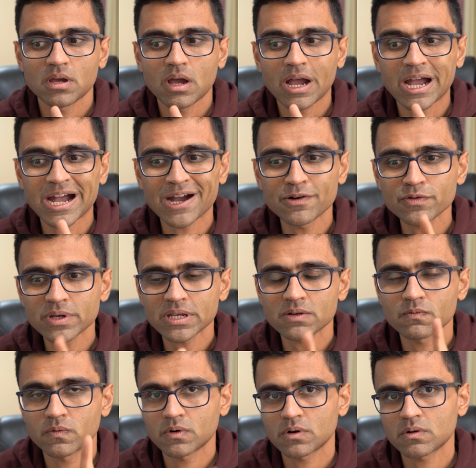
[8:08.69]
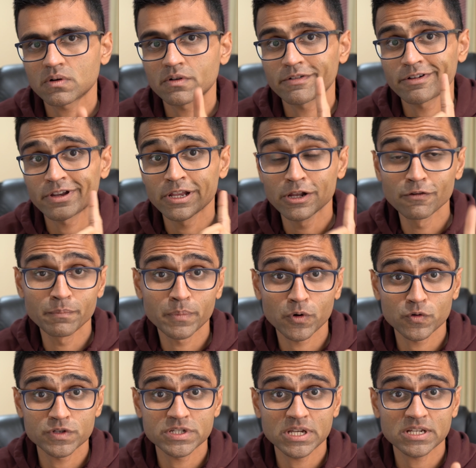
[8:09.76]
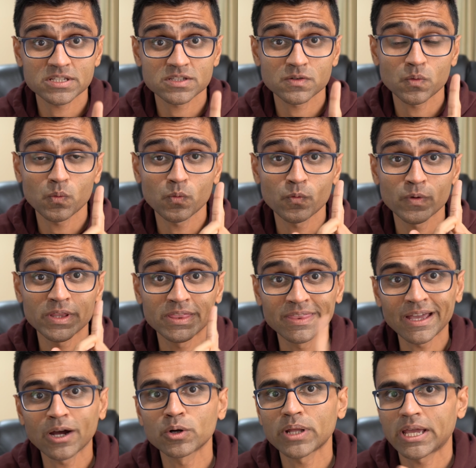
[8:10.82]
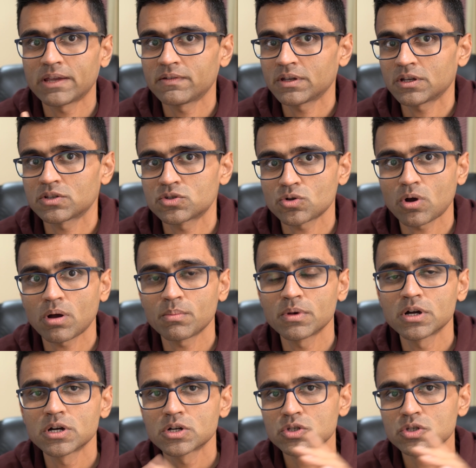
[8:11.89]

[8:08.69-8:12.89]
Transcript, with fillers: how you can work on real projects without having a job.